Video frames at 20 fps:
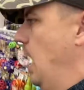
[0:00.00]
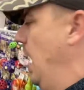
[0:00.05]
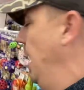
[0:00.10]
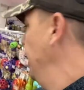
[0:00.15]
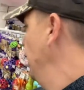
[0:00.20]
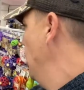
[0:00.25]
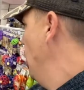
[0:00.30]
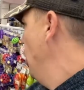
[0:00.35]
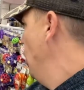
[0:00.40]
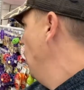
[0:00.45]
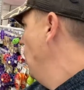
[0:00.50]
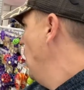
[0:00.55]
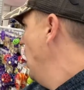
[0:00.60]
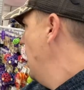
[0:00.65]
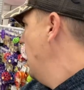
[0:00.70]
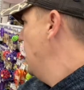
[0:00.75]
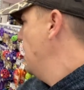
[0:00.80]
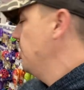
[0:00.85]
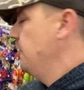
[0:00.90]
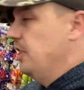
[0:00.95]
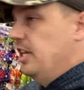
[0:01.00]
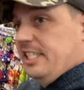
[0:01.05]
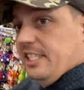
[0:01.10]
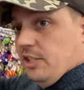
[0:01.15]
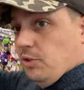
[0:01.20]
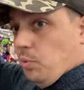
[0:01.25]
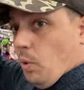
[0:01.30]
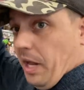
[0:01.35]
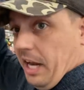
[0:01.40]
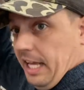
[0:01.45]
I know this
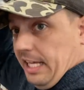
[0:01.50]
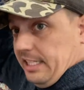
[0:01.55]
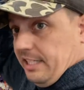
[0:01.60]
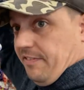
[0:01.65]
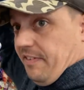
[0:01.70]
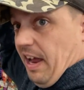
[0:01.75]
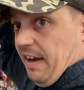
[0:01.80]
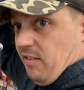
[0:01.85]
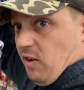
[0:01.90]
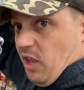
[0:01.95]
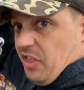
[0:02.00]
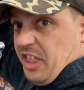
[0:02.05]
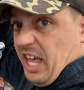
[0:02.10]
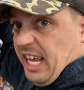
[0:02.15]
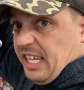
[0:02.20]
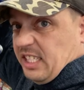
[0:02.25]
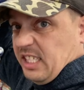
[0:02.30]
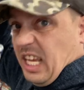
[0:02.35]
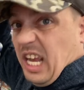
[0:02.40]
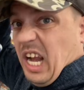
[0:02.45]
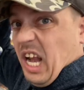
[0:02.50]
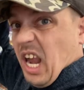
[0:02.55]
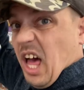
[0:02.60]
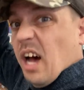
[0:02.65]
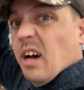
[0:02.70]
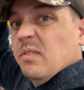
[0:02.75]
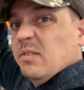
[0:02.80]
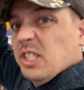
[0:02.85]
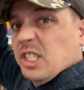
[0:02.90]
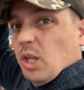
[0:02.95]
is one of his favorite things. He
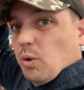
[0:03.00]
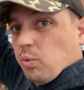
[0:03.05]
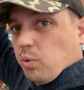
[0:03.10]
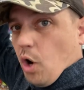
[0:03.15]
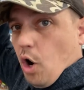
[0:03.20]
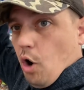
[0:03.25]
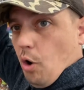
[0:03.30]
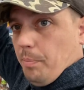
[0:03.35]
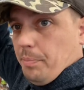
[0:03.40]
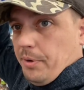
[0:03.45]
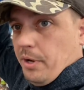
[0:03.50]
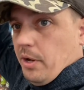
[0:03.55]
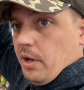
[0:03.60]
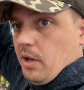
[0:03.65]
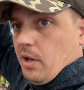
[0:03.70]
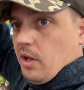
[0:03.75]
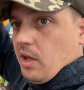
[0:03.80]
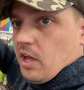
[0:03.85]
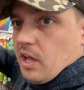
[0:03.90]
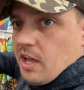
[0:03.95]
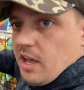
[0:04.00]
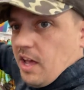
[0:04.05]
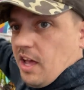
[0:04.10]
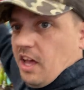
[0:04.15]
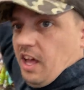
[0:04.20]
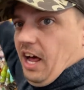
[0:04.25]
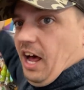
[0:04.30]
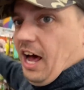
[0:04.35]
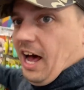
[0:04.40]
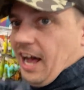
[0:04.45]
loves the rope.
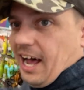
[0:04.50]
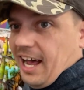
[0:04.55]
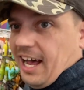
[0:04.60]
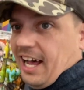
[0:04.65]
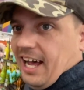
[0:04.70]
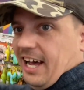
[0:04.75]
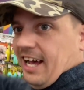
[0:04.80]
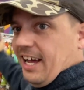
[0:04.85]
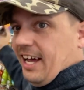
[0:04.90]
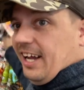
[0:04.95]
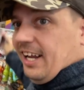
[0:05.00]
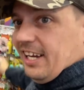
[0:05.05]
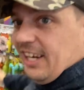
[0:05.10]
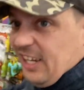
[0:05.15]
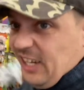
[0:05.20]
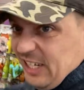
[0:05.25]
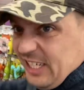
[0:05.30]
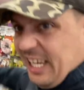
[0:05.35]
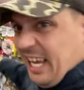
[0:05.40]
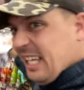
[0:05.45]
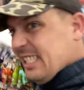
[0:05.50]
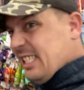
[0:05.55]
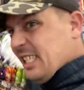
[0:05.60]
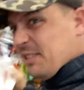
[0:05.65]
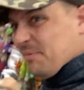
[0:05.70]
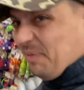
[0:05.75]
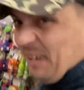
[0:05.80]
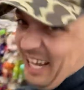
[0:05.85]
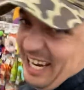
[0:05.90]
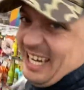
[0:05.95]
Ah, look, I'm
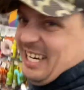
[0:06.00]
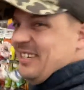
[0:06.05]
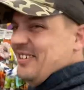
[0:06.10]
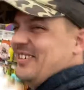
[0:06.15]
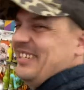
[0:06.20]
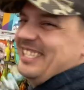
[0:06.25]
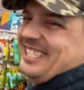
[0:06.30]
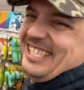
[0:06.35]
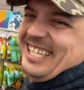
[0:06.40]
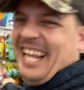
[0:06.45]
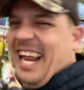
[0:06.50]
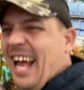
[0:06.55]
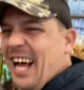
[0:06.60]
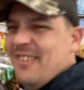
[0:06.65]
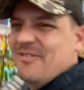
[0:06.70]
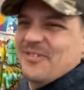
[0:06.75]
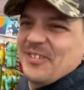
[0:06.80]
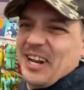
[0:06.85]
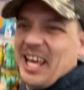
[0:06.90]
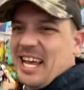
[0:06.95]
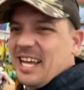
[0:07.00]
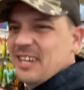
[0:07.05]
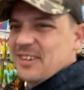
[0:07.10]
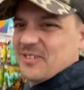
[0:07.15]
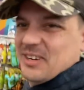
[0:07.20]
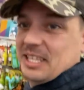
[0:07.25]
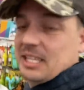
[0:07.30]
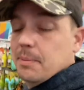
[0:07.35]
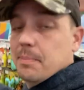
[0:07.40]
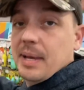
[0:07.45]
just playing with it. I'm playing
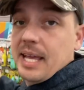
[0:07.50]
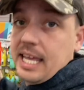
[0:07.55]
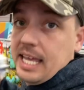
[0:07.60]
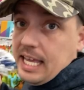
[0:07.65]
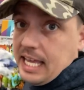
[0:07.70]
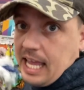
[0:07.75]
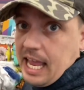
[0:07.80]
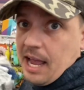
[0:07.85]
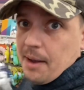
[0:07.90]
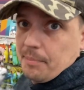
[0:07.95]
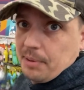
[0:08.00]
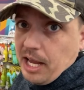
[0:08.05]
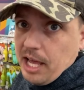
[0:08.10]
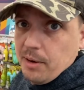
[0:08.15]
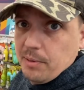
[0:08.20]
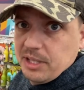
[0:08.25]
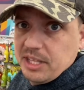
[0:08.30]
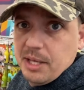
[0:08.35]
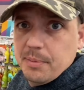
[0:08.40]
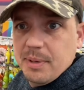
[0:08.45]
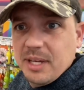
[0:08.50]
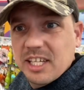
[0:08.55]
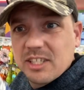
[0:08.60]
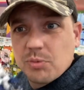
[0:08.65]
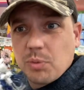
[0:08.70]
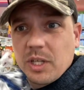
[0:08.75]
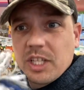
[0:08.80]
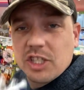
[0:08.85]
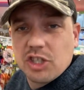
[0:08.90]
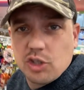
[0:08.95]
with it. But he can't play with it because
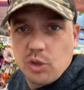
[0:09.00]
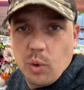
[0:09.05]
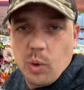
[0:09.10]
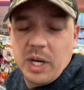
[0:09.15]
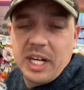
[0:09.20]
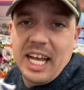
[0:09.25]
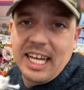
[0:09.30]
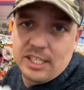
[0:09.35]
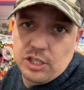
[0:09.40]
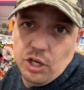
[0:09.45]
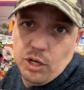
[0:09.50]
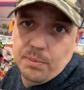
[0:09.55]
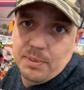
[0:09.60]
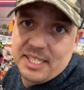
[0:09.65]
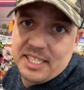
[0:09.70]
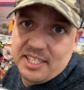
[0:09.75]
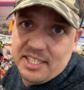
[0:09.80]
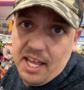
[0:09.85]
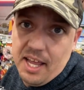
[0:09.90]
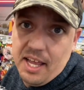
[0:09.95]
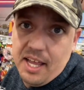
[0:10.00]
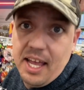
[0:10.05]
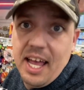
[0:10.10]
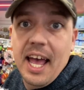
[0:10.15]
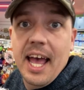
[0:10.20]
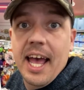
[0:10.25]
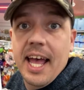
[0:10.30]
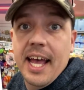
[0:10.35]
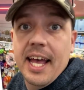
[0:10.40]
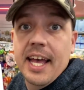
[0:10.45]
we're in the store and I told him to stay
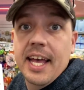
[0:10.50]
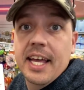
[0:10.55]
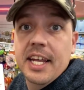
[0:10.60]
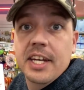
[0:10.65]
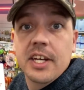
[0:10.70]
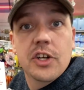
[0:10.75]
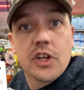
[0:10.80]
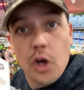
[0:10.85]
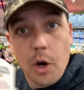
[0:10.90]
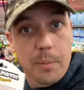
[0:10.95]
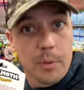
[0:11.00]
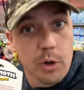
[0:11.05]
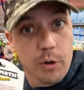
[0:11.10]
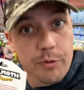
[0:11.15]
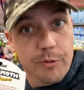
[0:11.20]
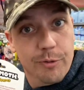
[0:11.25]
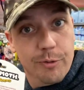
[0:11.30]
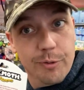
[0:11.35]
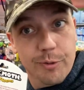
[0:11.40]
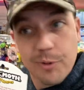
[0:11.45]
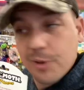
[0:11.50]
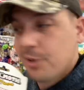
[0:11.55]
and don't move.